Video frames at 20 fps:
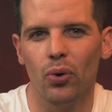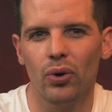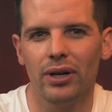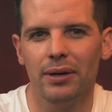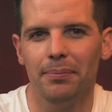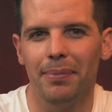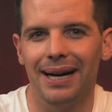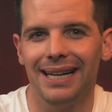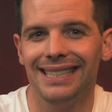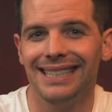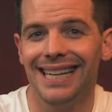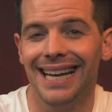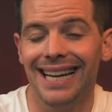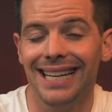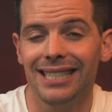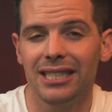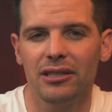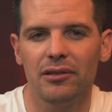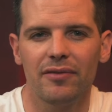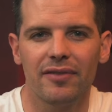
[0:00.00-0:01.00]
by tens of
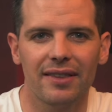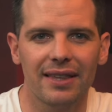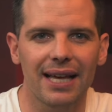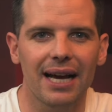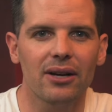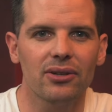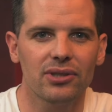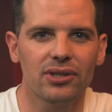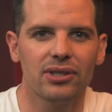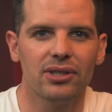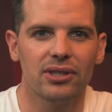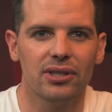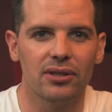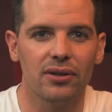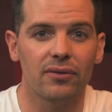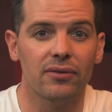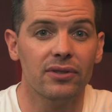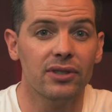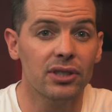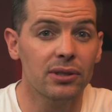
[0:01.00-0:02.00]
thousands of
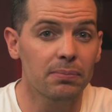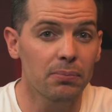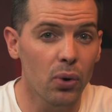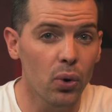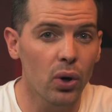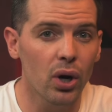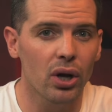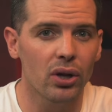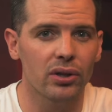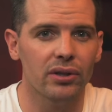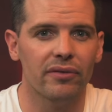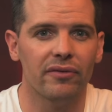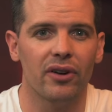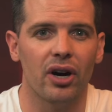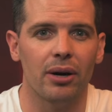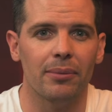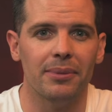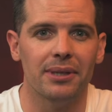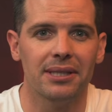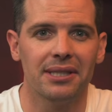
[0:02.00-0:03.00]
smallholder
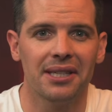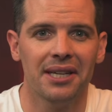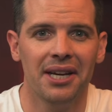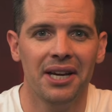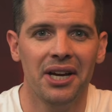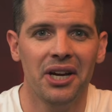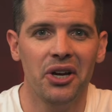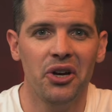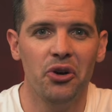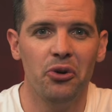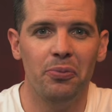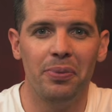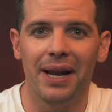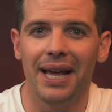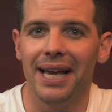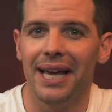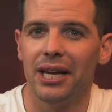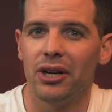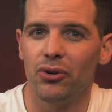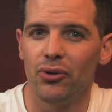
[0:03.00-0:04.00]
farmers who play a
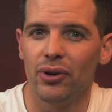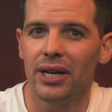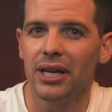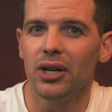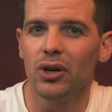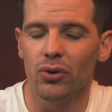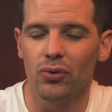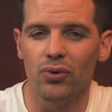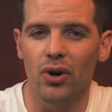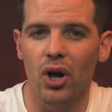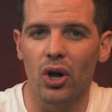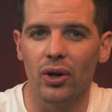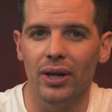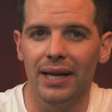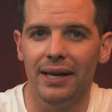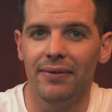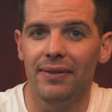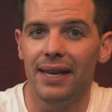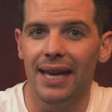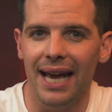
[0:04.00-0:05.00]
critical role in the
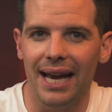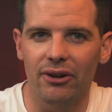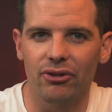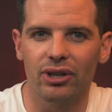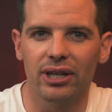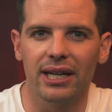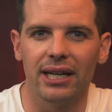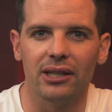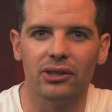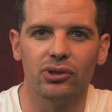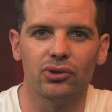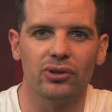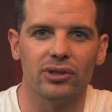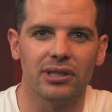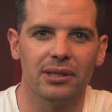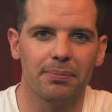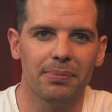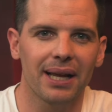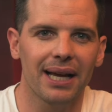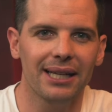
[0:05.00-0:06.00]
agricultural
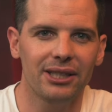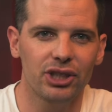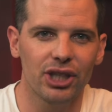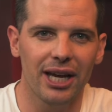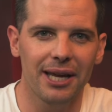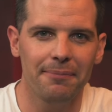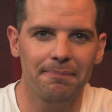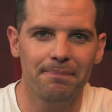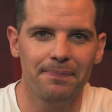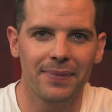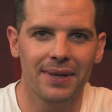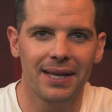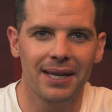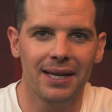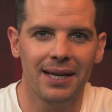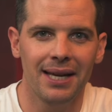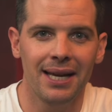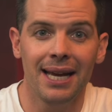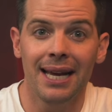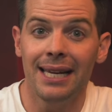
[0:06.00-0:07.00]
supply chain.
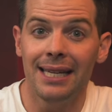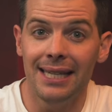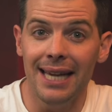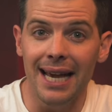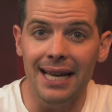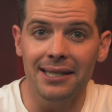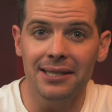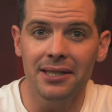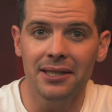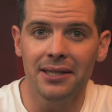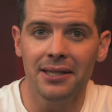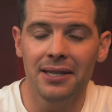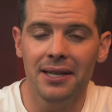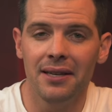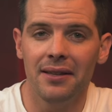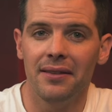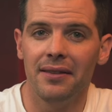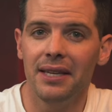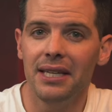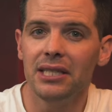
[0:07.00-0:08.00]
Yet,
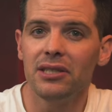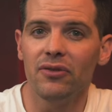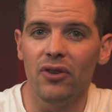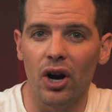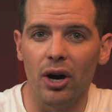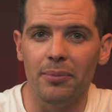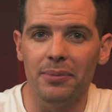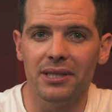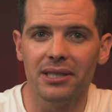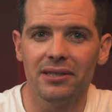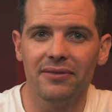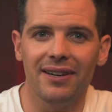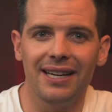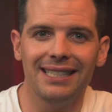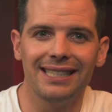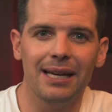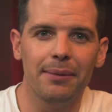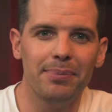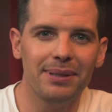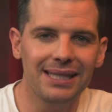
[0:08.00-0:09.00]
these farmers face a
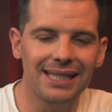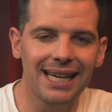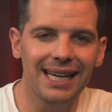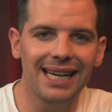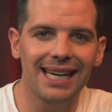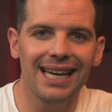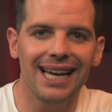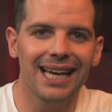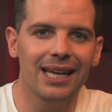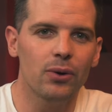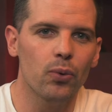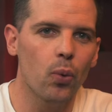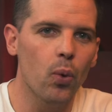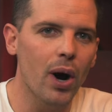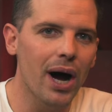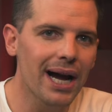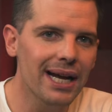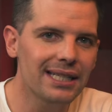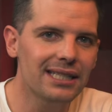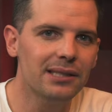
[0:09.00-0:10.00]
particular and
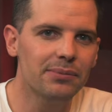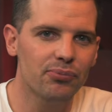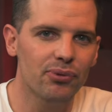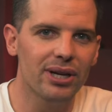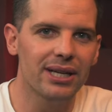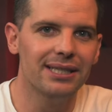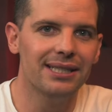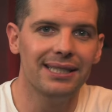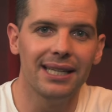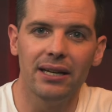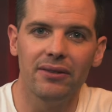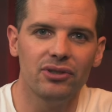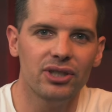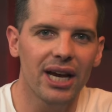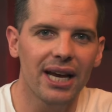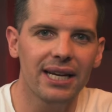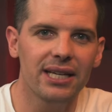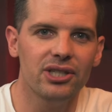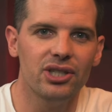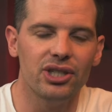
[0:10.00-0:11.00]
widespread set of
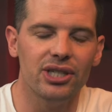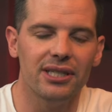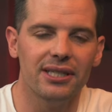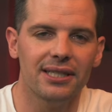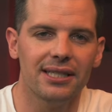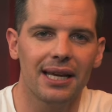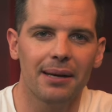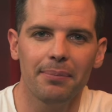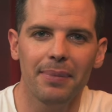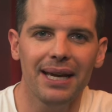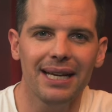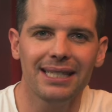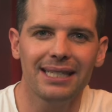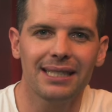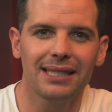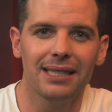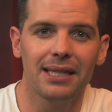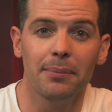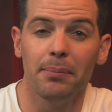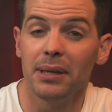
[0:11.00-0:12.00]
challenges that makes the
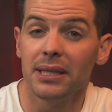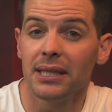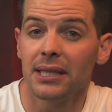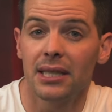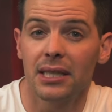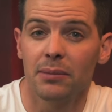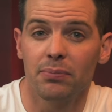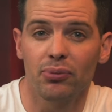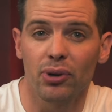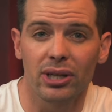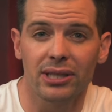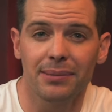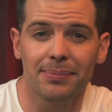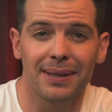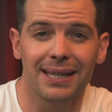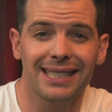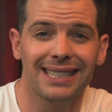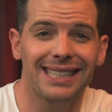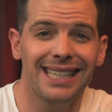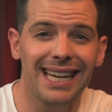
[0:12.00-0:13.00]
business's prospects
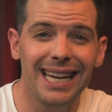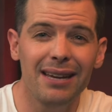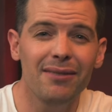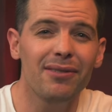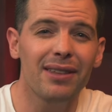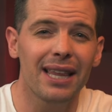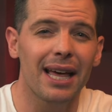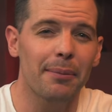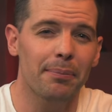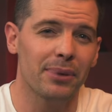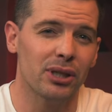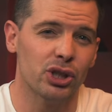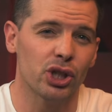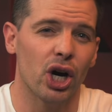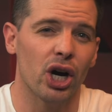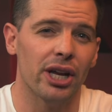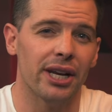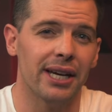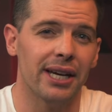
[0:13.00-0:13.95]
even that much harder,